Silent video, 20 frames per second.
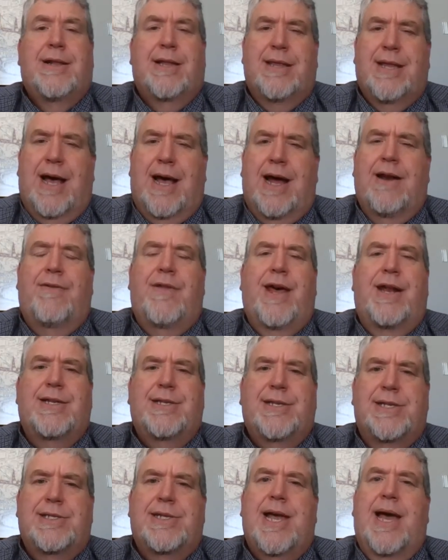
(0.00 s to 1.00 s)
A lot of that
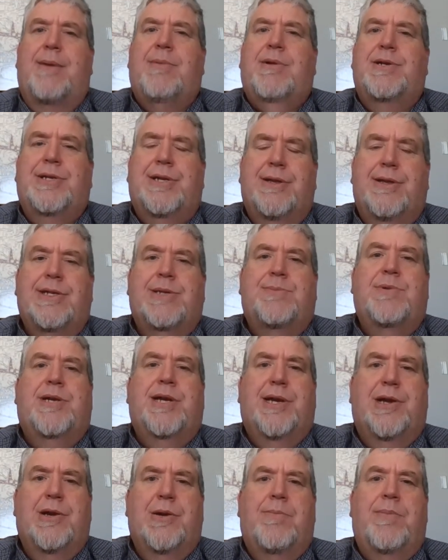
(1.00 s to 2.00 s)
is established in this
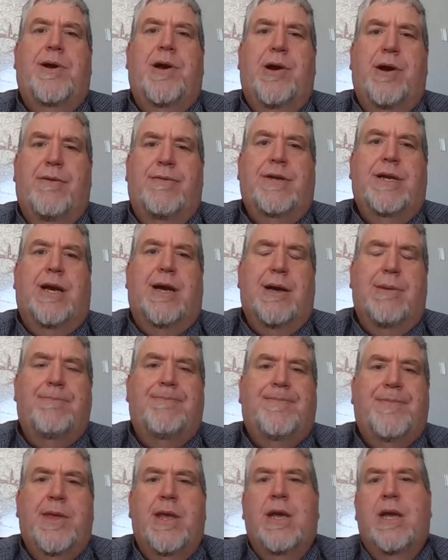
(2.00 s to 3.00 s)
particular period of time.
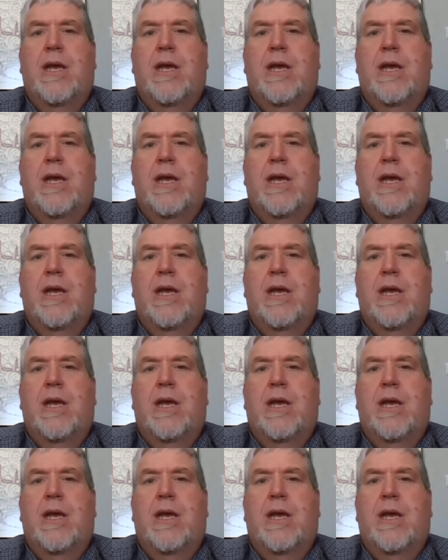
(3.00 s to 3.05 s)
